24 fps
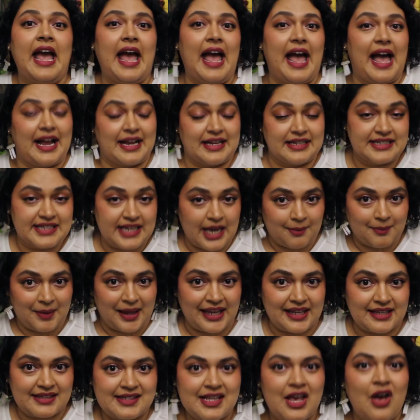
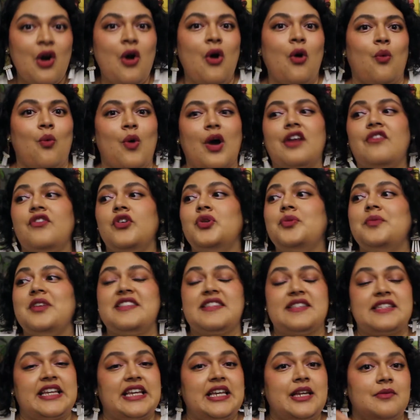academics, one of whom is
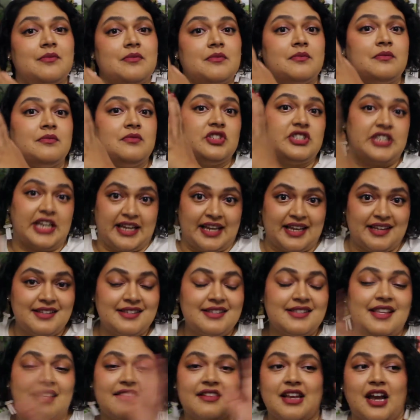Team
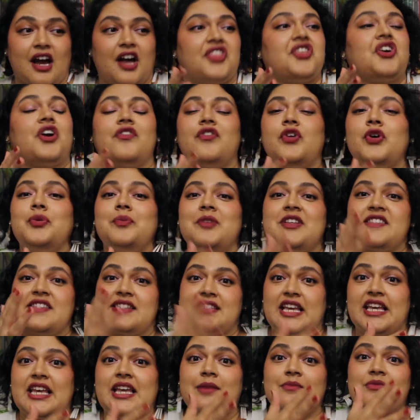Dickens, the other of whom is
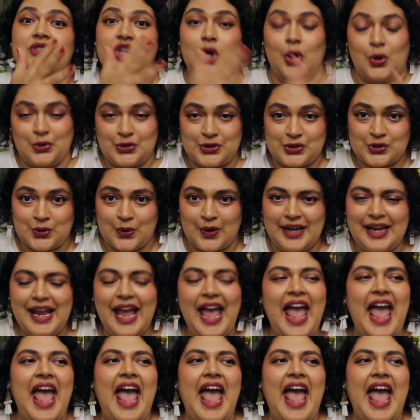Team Tolstoy,